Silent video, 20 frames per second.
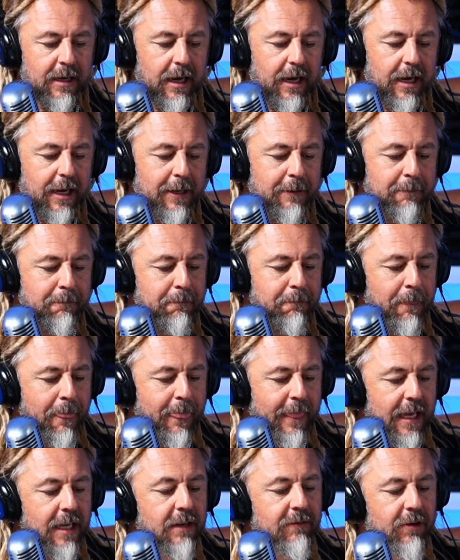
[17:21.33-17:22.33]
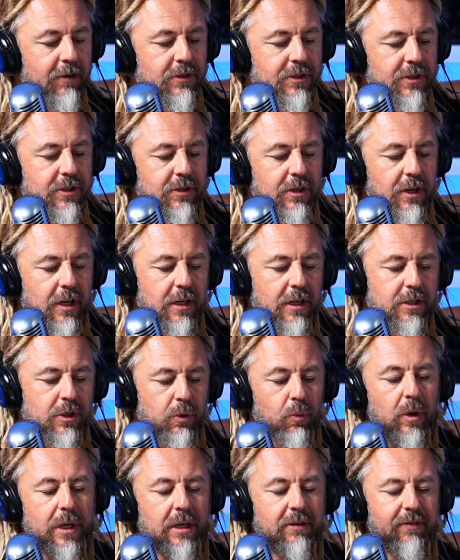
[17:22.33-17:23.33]
In verse
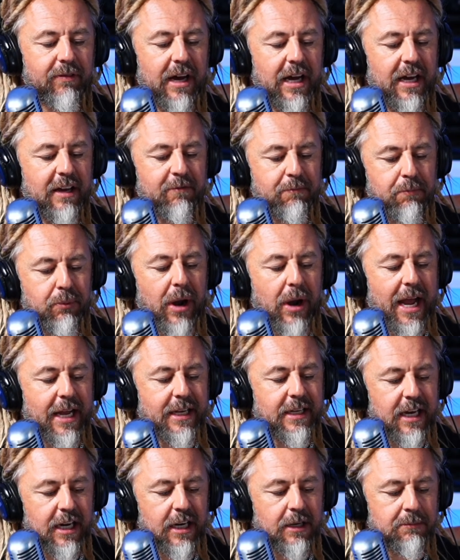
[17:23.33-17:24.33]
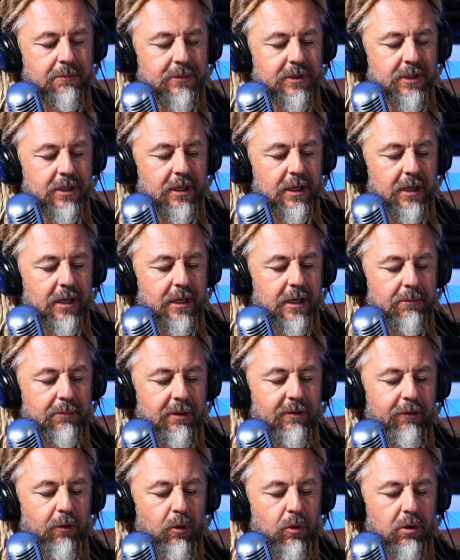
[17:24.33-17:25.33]
25, pride comes
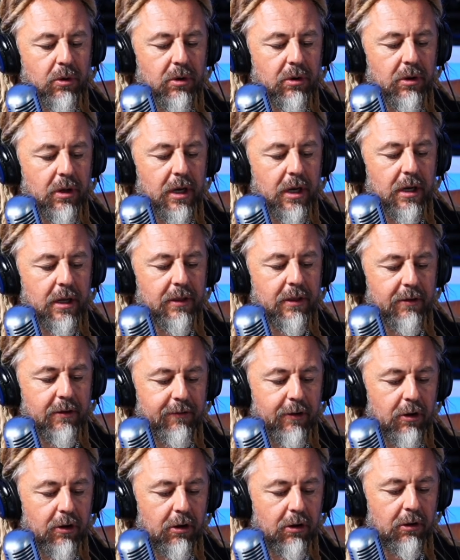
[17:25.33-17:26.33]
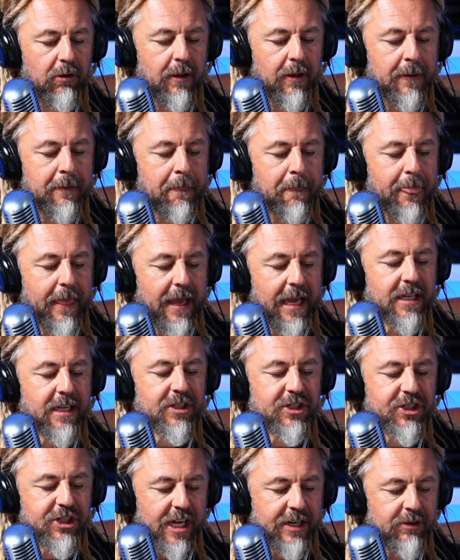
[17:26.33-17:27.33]
before the fall
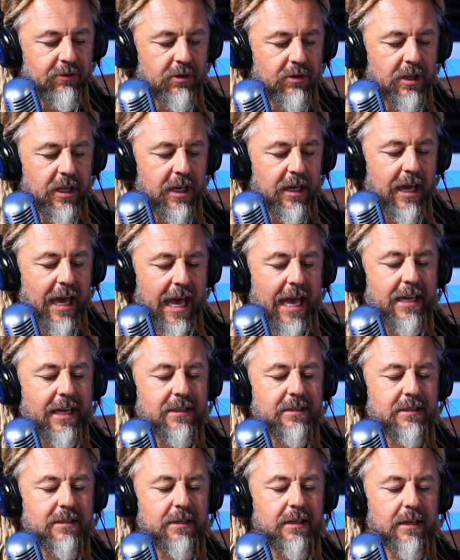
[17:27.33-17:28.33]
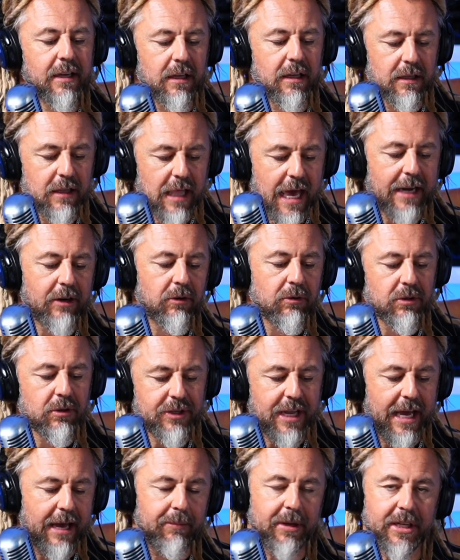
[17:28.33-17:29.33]
and generally has collateral
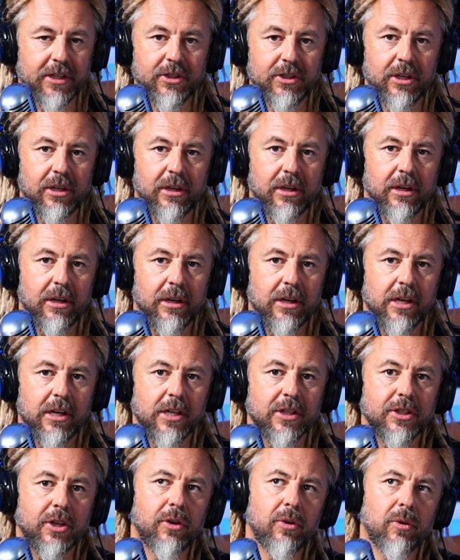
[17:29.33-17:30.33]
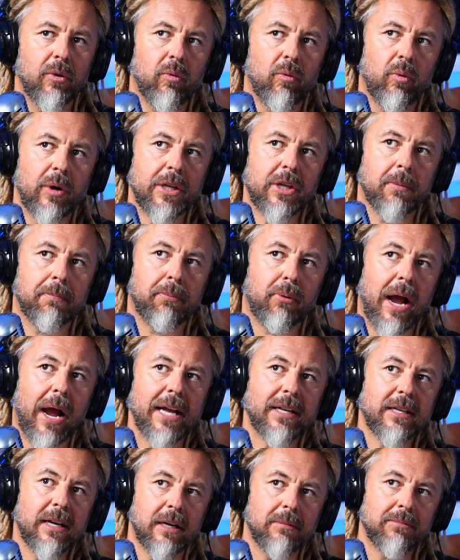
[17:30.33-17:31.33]
damage. So when your
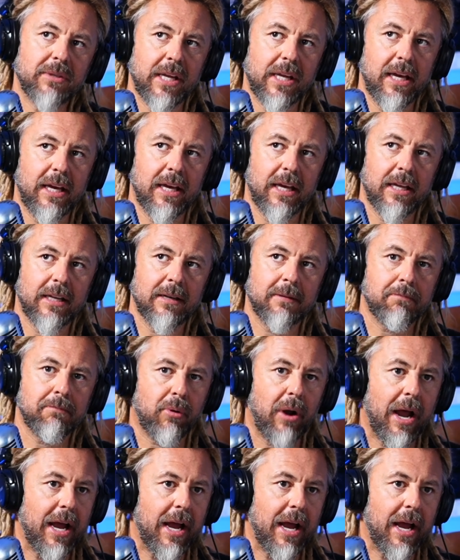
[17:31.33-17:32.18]
pride comes in,